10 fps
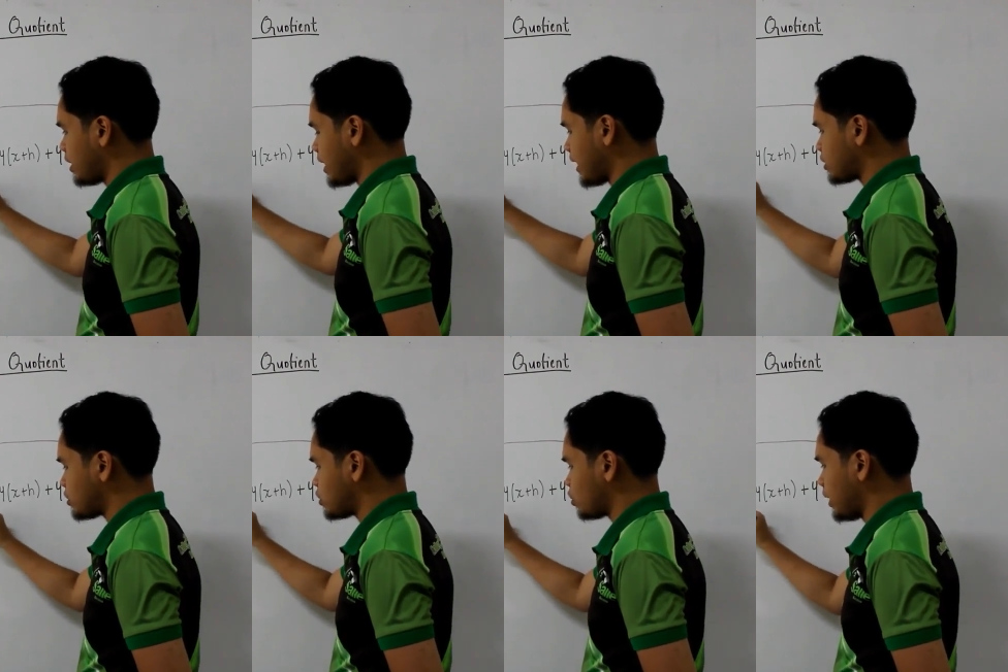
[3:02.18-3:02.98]
x
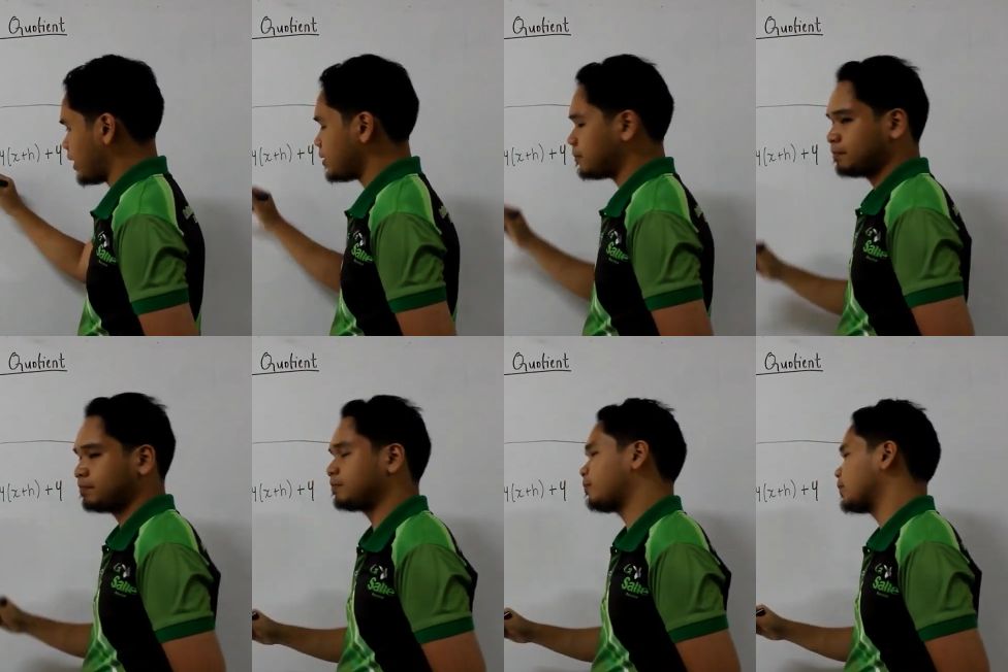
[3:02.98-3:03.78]
squared.
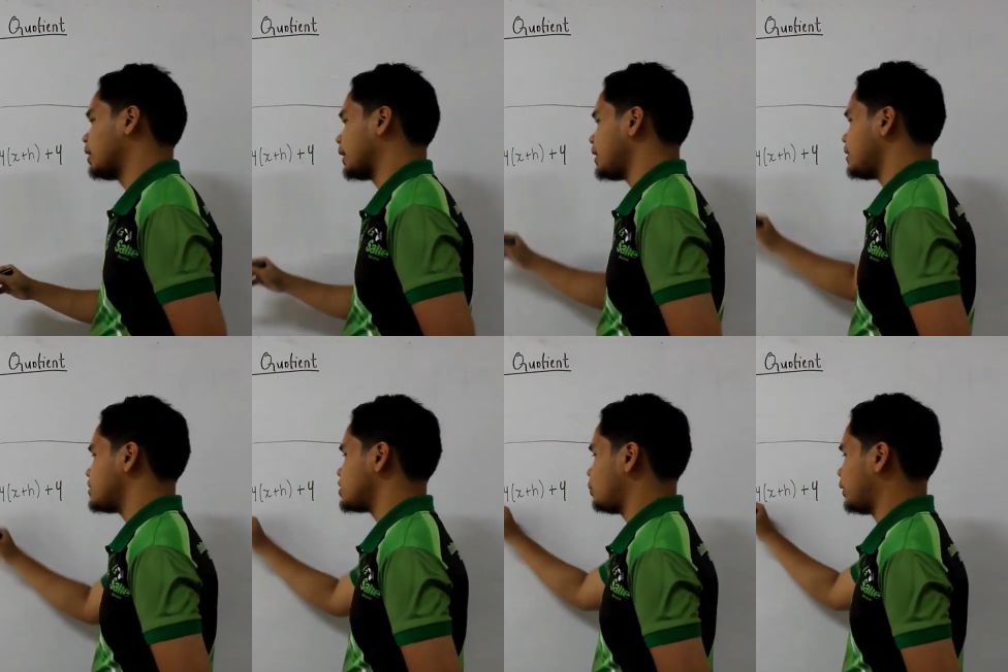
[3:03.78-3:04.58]

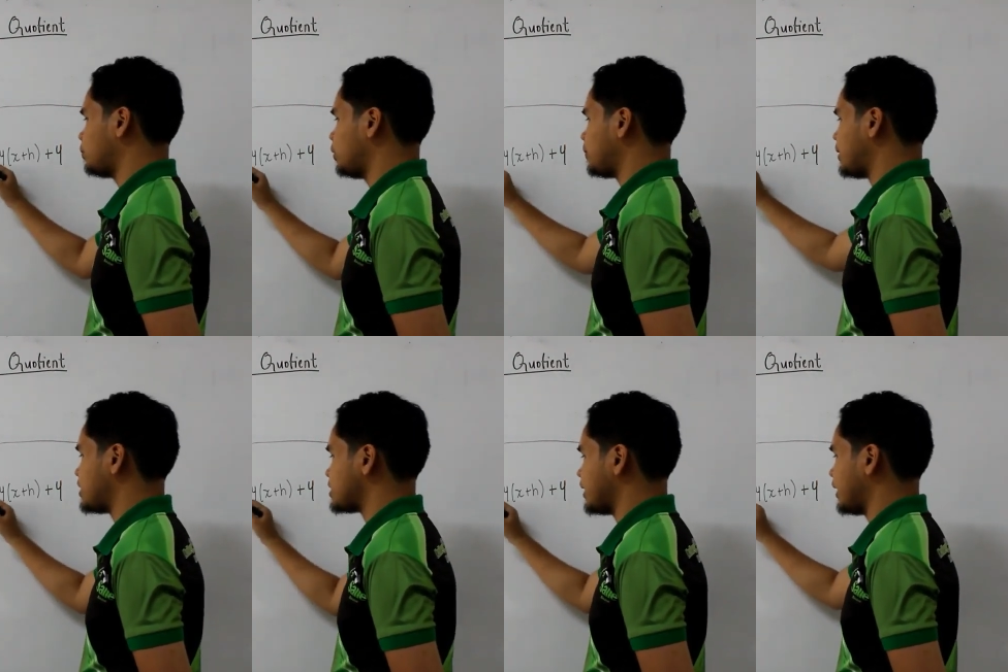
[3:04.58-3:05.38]
Okay, so we can multiply
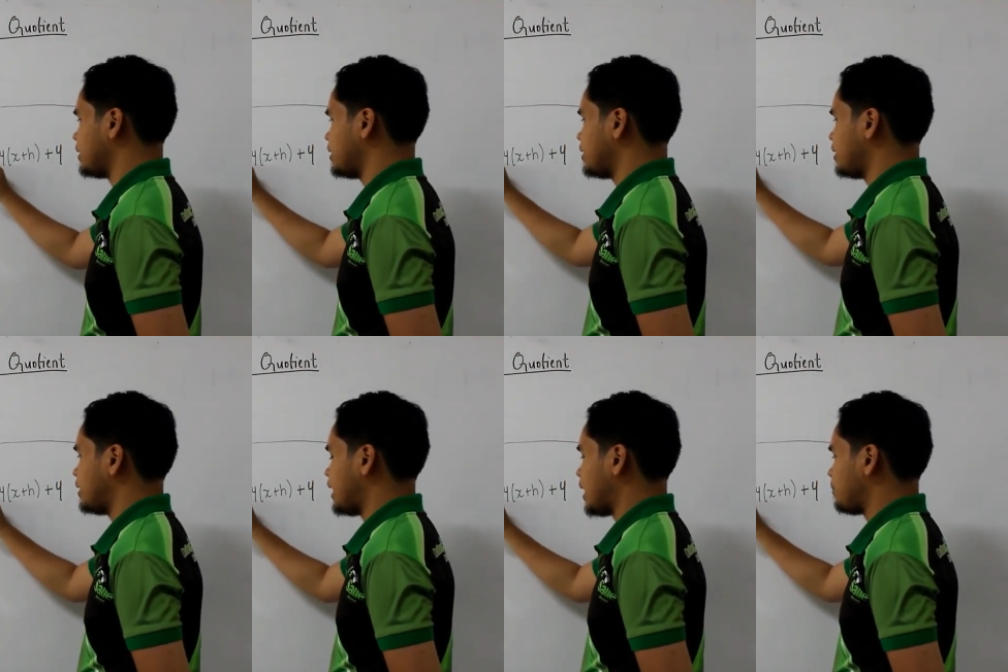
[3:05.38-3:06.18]
this then
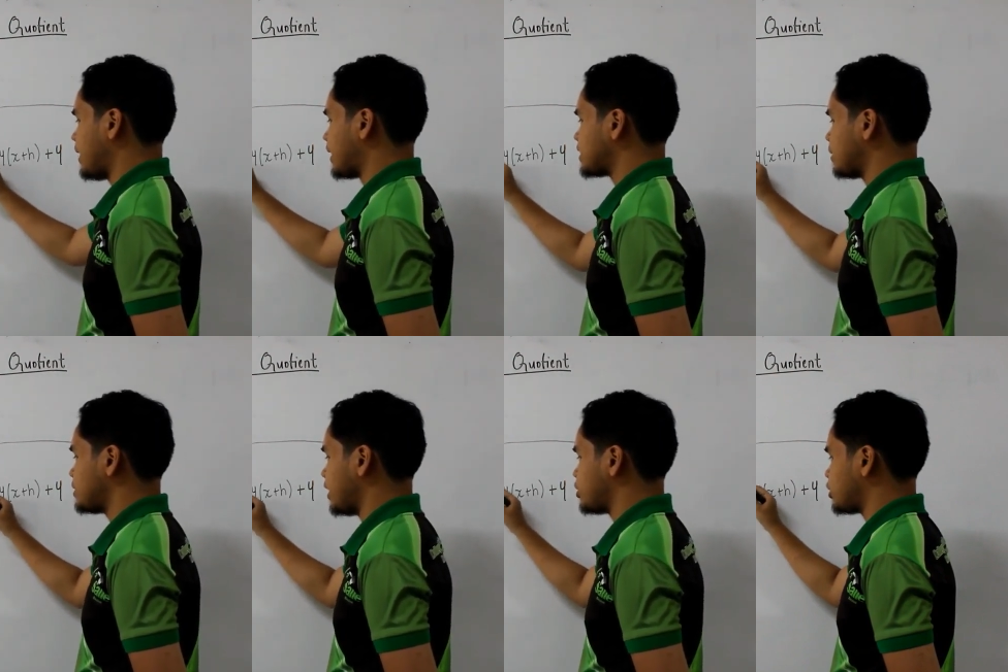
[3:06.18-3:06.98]
x
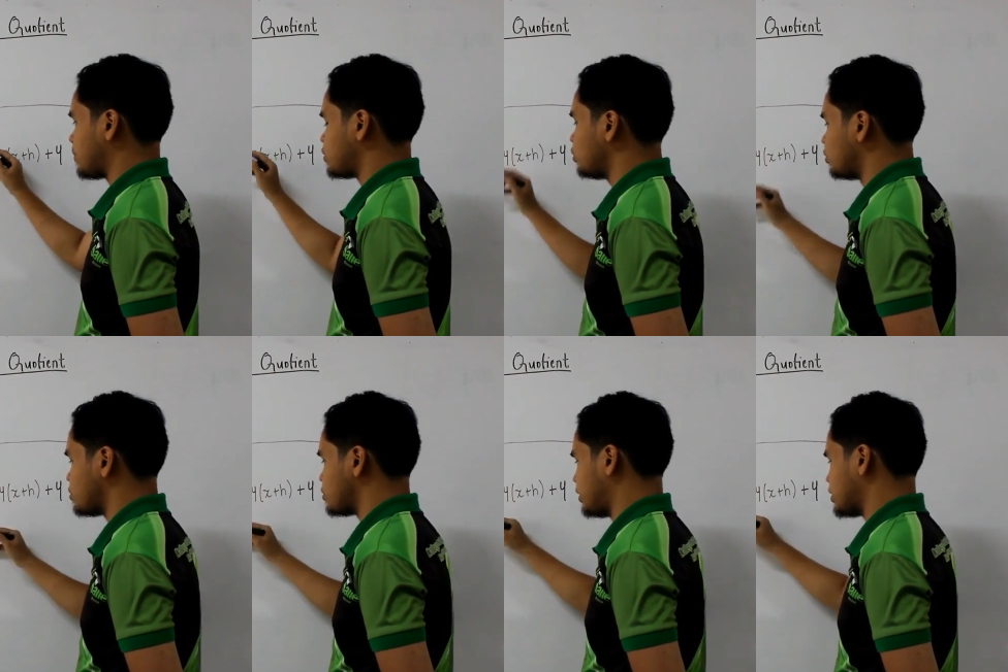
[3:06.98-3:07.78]
times h times
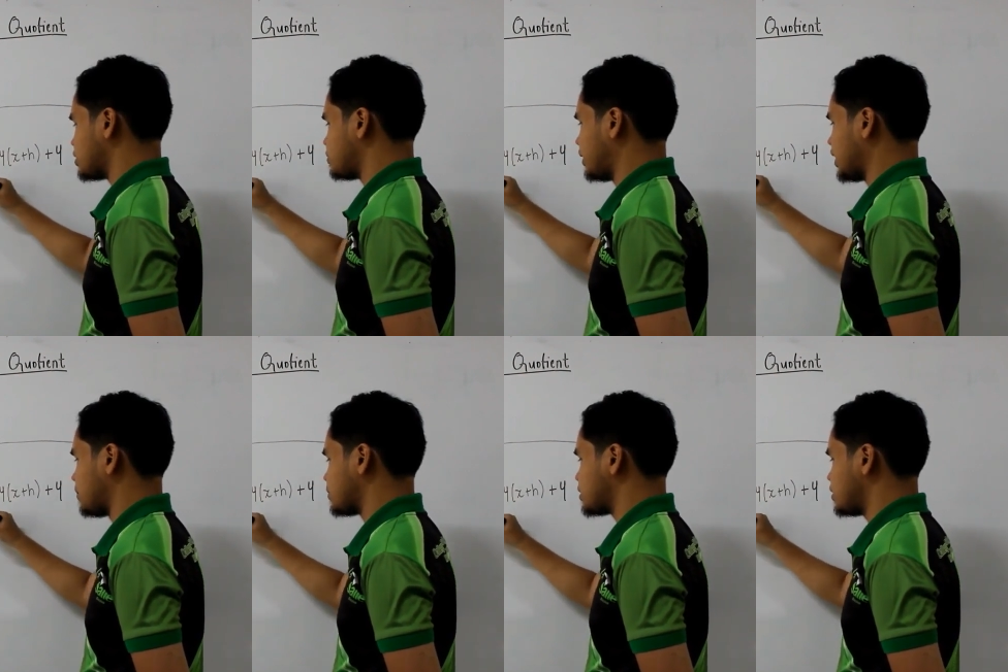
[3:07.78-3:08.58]
2. So this
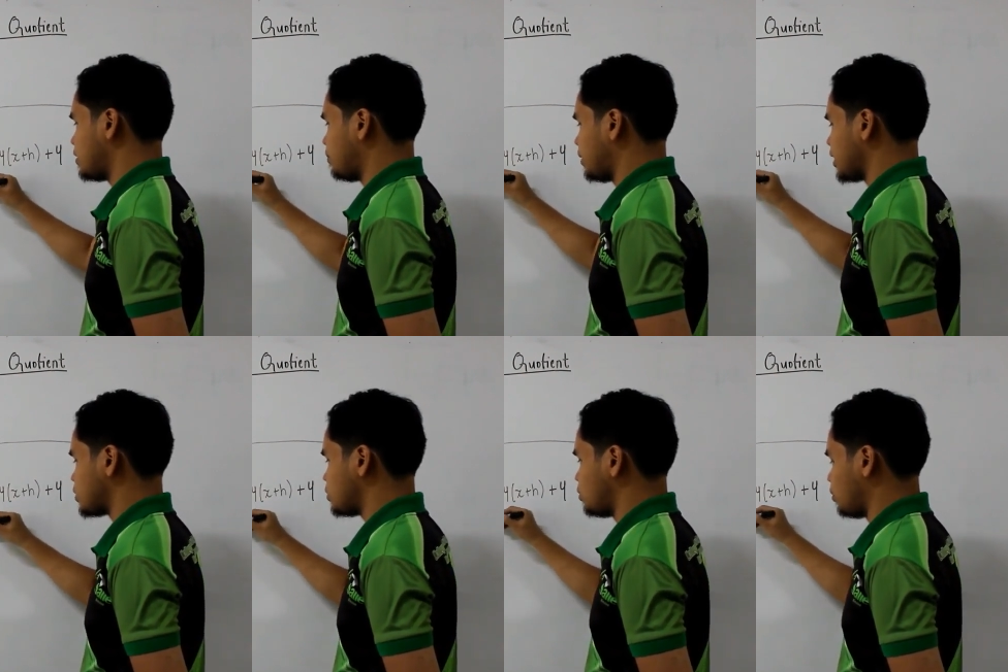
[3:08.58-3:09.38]
becomes
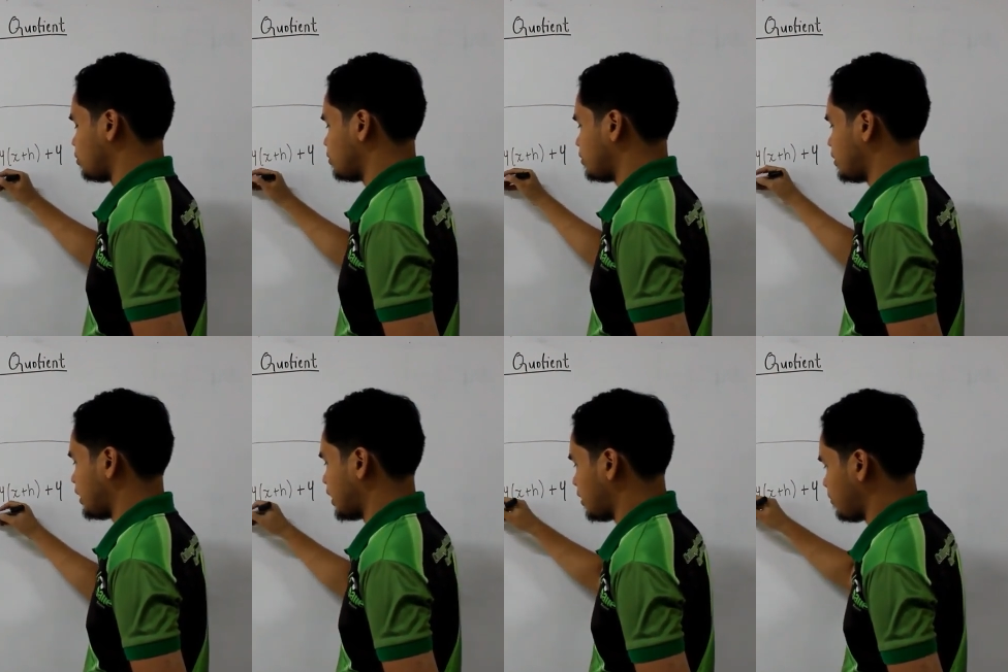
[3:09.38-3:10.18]
plus 2
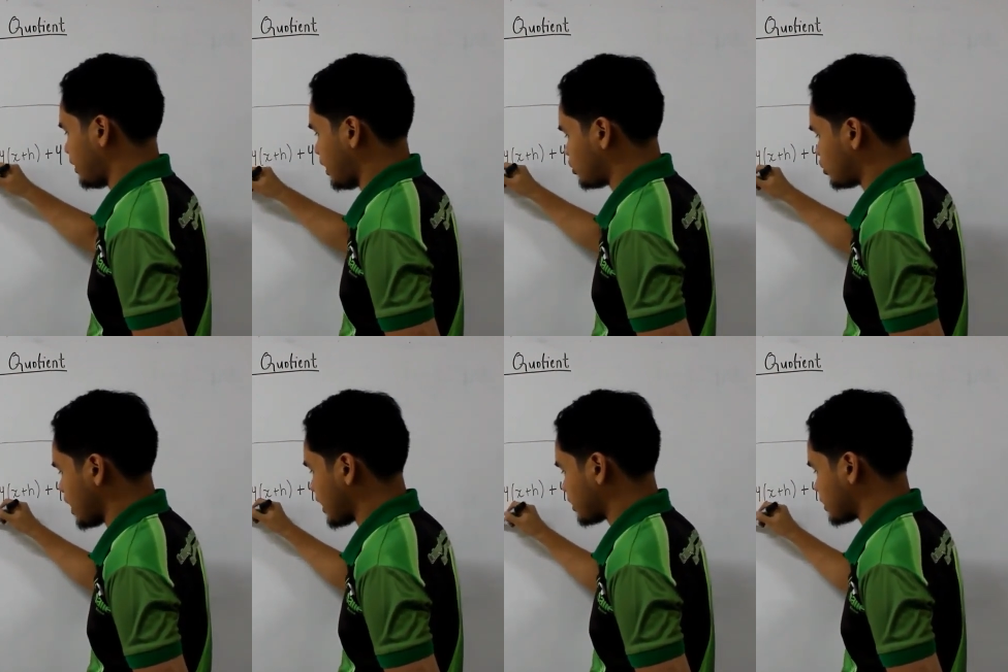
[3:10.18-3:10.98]

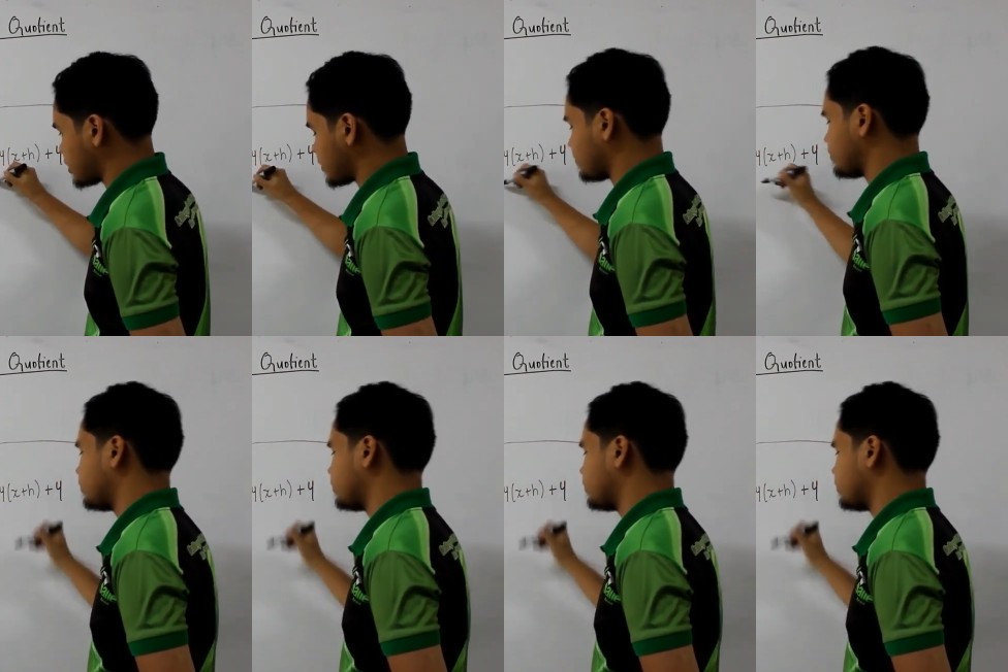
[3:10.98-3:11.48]
hx.